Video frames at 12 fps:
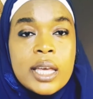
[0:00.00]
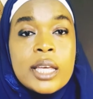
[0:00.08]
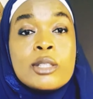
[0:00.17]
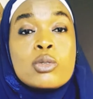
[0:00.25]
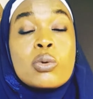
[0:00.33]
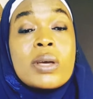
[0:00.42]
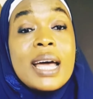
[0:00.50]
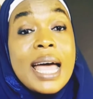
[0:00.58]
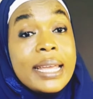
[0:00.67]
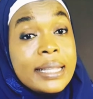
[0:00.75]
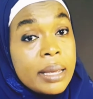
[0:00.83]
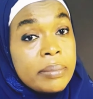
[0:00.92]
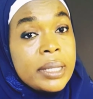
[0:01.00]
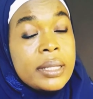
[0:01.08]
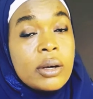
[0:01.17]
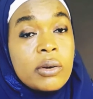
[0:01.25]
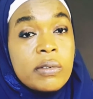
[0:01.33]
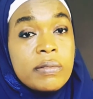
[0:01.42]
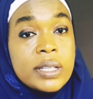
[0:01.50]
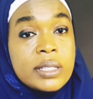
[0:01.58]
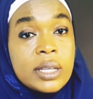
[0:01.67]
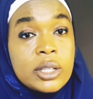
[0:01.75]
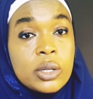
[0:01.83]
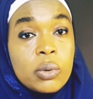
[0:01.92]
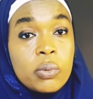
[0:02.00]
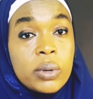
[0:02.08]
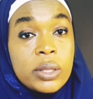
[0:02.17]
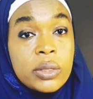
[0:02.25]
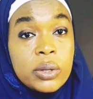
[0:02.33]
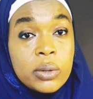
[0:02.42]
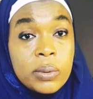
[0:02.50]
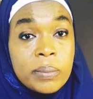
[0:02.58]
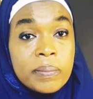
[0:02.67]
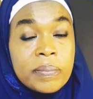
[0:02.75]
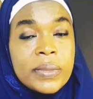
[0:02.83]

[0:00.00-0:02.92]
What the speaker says: It will guide them in their conversation with you